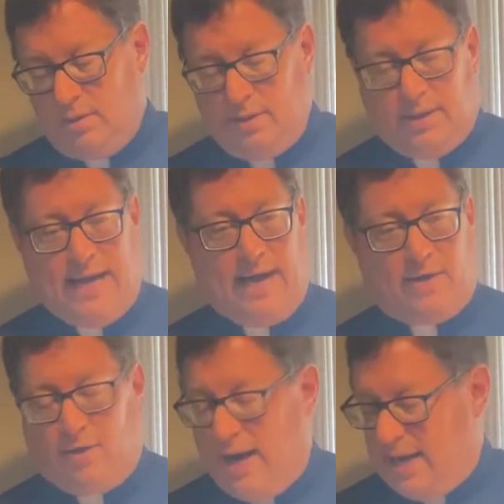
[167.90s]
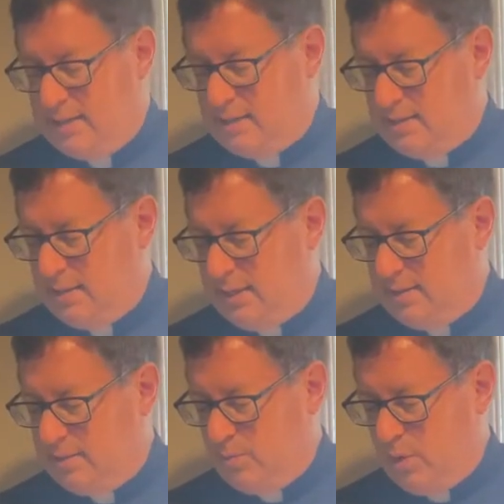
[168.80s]
categorized
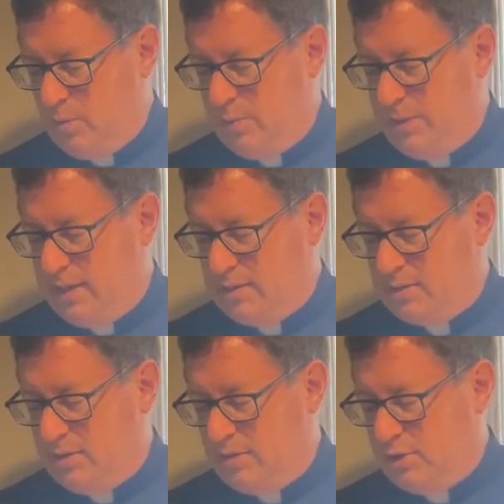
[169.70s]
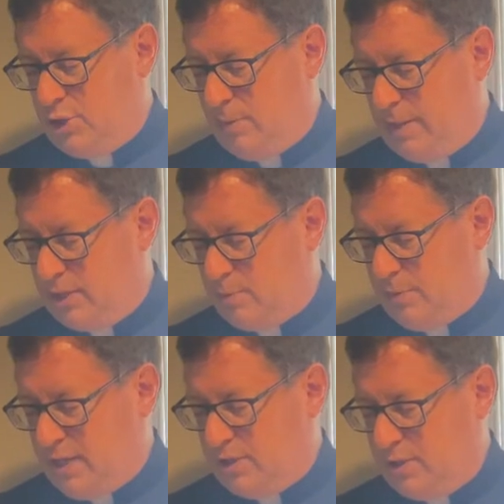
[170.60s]
in what would be considered the German
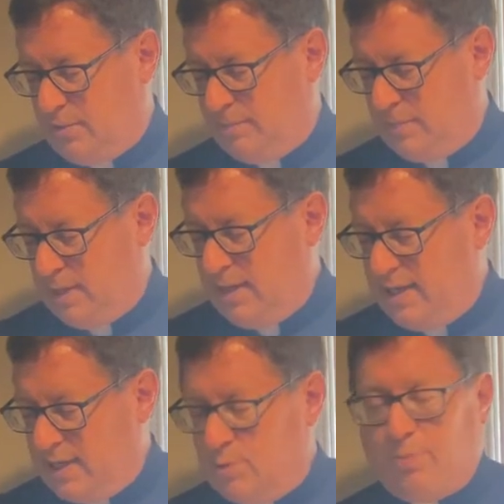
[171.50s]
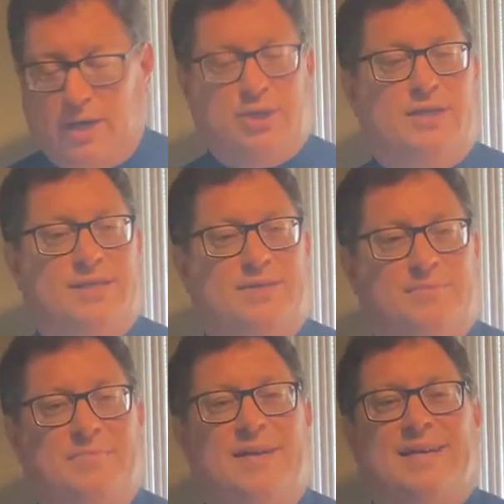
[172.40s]
expressionism